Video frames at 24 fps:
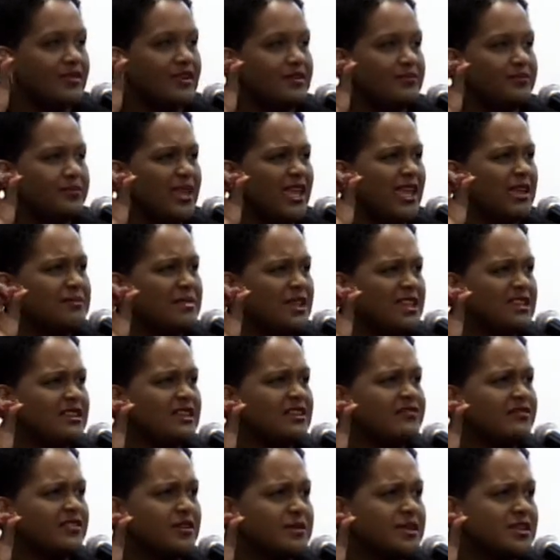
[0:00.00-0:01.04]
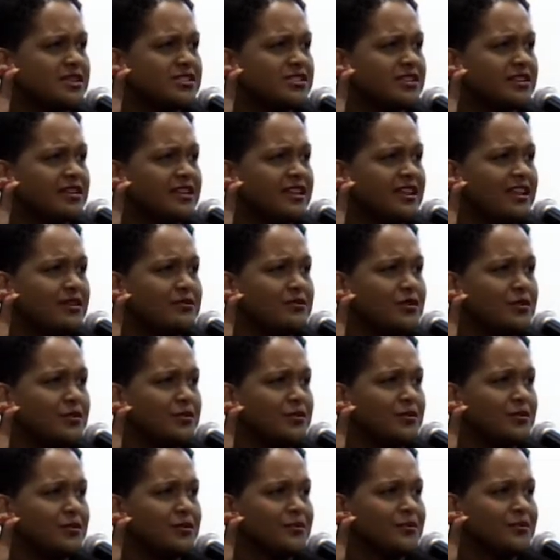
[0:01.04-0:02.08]
payment information came up.
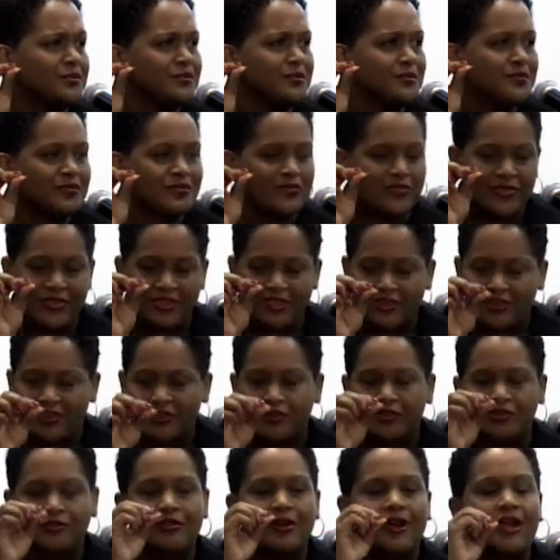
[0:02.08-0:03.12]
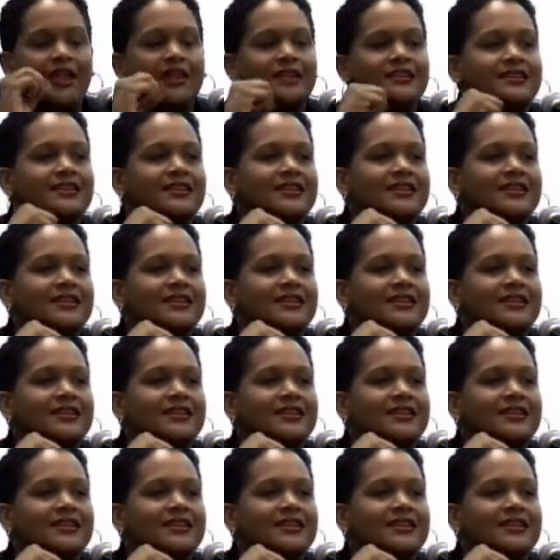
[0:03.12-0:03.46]
Right.